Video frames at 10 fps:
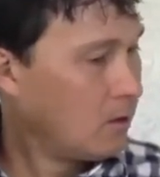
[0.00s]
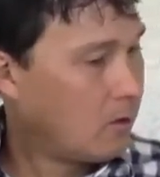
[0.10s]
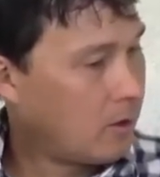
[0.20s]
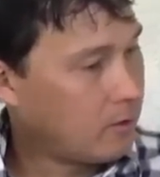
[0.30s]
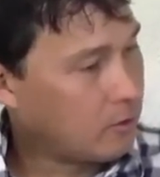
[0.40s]

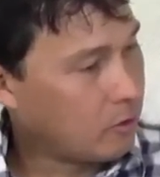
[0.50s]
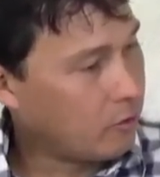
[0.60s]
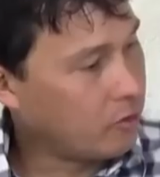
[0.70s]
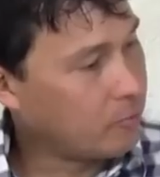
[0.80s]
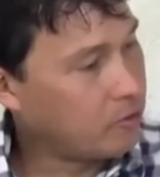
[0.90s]
Go ahead and
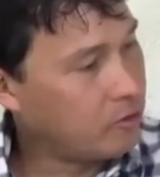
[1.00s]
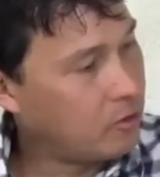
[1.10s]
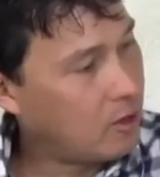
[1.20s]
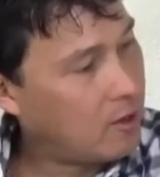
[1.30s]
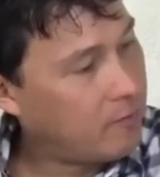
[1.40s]
turn this
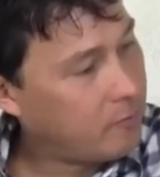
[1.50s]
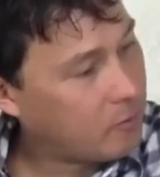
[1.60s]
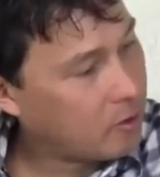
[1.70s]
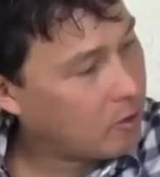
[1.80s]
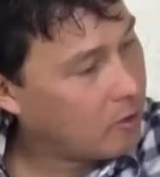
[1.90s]
machine off, and
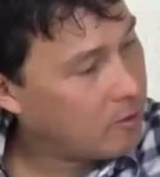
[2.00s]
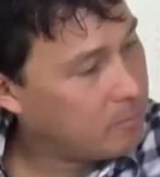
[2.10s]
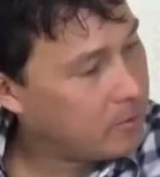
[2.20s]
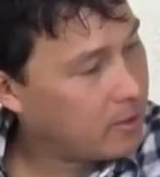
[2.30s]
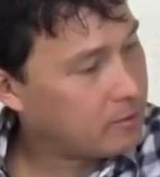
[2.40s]
we're going to go ahead
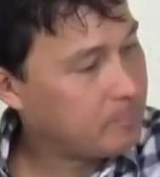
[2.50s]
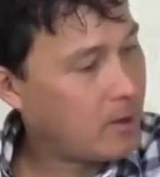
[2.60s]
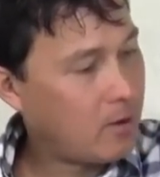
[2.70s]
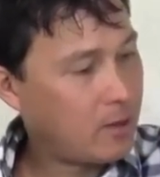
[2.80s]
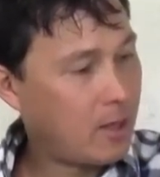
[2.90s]
and put that
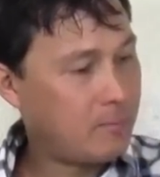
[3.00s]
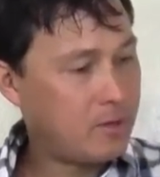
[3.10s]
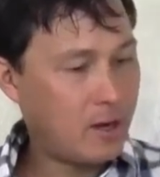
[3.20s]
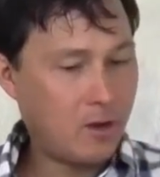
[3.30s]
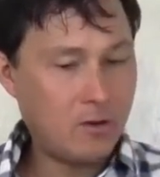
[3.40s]
spout cap
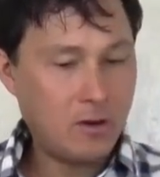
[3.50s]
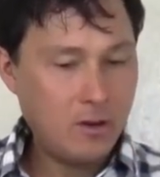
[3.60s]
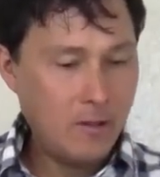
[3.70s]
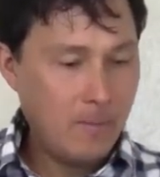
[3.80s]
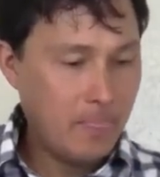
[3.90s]
down.
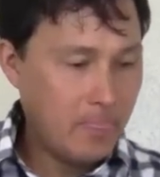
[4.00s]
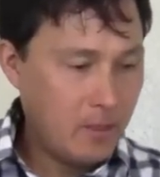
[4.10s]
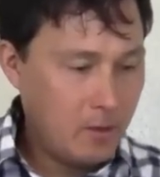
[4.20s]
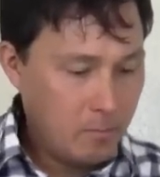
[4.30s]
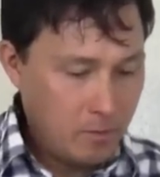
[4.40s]

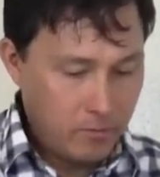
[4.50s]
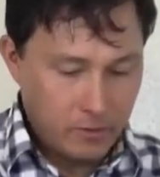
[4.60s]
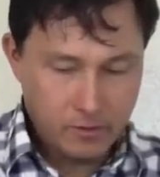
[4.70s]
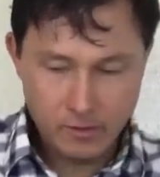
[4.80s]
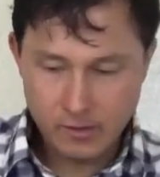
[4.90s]
Move
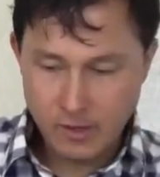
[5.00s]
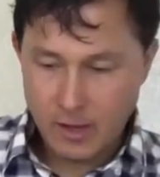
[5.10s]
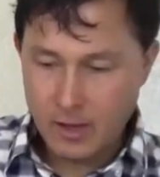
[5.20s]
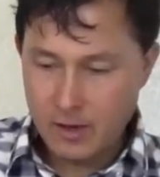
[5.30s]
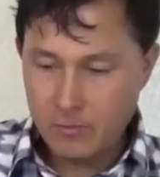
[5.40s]
this to the
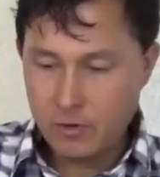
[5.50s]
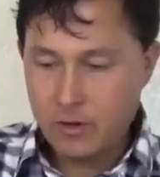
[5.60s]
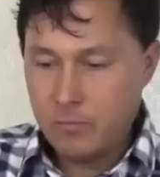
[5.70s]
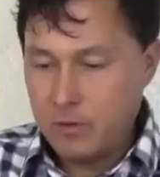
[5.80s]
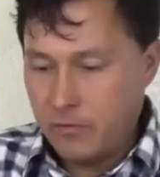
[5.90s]
side. We're
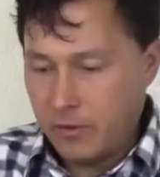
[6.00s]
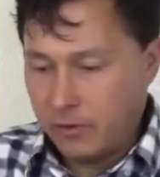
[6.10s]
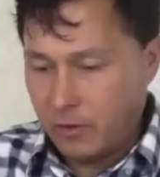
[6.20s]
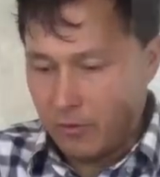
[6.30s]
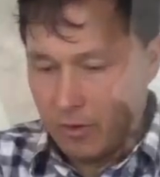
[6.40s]
going to move
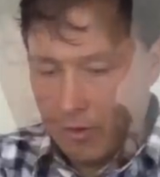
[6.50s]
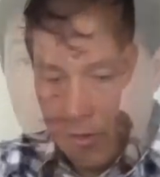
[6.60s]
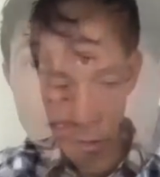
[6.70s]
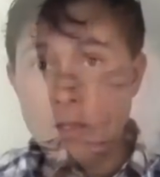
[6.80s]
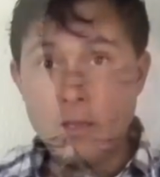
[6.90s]
this over.
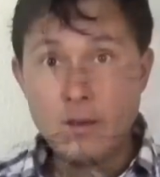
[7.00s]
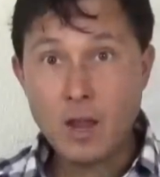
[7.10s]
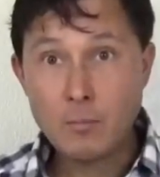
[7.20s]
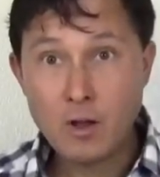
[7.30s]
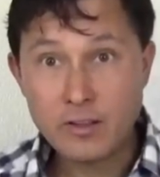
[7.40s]

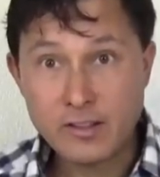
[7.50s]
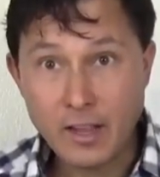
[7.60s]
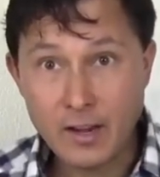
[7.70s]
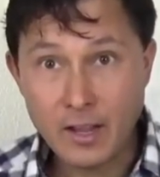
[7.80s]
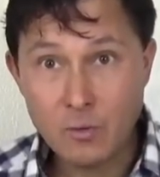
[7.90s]
Now I'm all
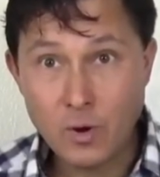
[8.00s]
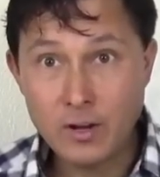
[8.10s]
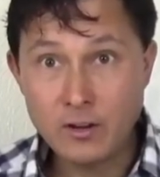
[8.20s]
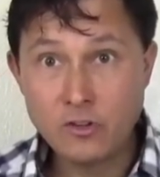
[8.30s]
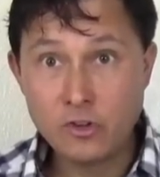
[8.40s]
set and
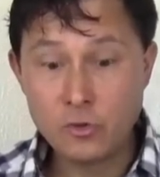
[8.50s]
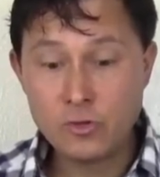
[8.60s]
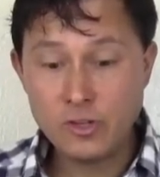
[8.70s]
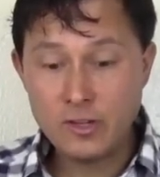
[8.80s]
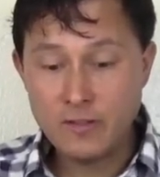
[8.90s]
ready to
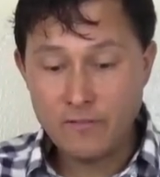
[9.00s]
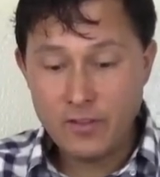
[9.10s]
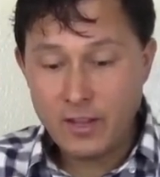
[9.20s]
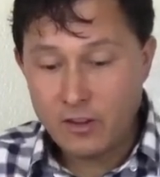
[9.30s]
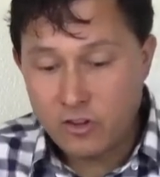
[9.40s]
juice in the
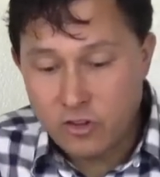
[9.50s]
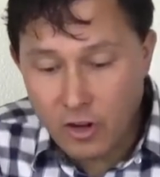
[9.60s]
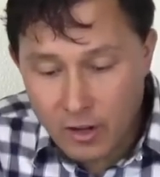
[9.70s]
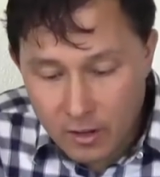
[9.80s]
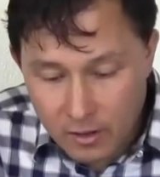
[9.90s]

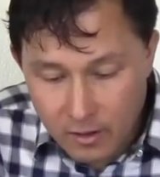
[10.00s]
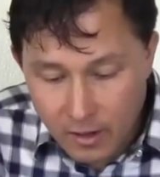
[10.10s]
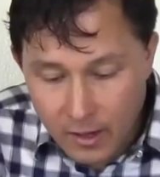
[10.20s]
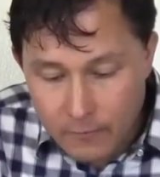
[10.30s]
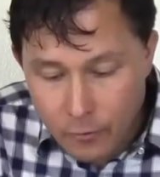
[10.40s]

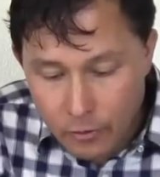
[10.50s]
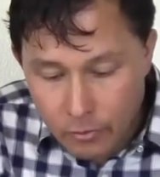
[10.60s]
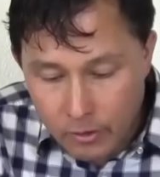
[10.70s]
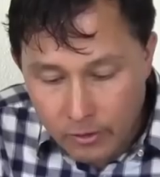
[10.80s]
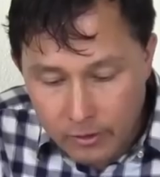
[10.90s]

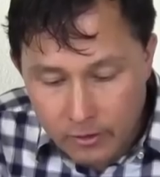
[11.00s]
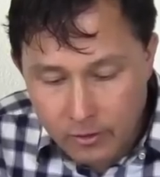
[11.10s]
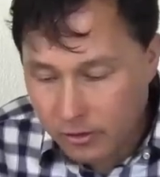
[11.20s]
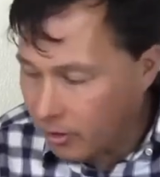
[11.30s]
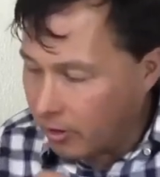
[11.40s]
VSJ843, so let's
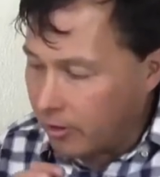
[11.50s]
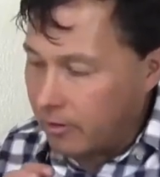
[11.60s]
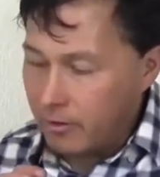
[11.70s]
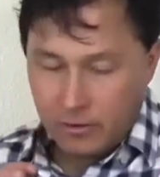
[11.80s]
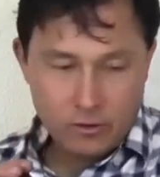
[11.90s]
hit the
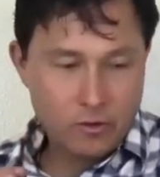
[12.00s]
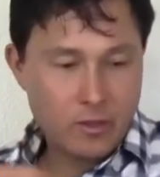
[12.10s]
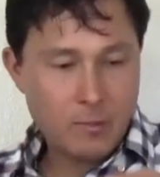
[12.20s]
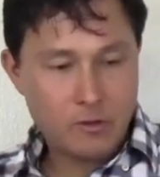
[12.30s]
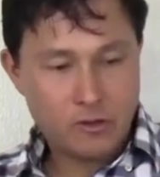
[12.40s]
start,
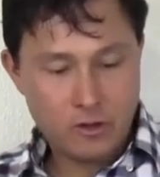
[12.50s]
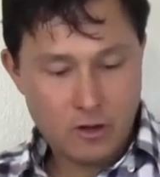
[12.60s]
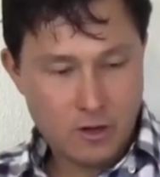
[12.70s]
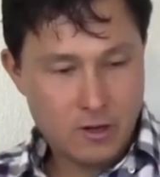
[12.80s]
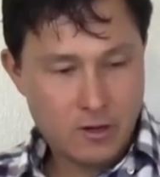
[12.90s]
turn that machine
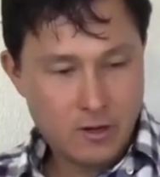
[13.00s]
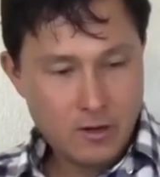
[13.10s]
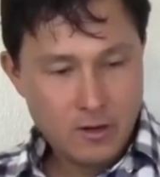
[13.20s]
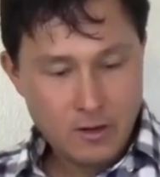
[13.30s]
on, and